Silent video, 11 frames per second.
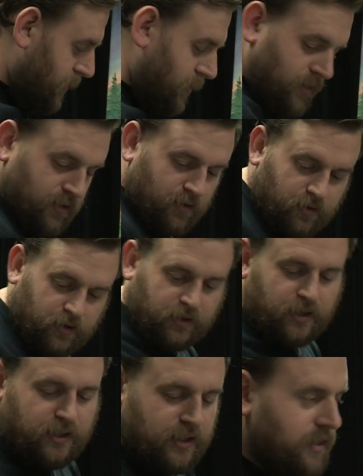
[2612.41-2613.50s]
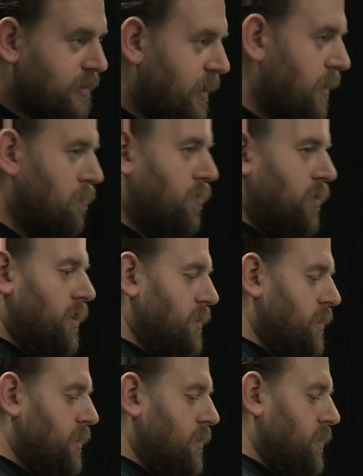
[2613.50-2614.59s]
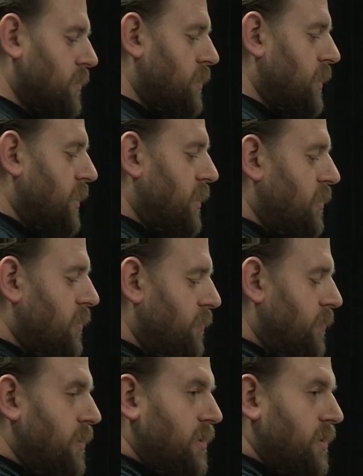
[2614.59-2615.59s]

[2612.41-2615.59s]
I'm going to take that same brush, clean it off.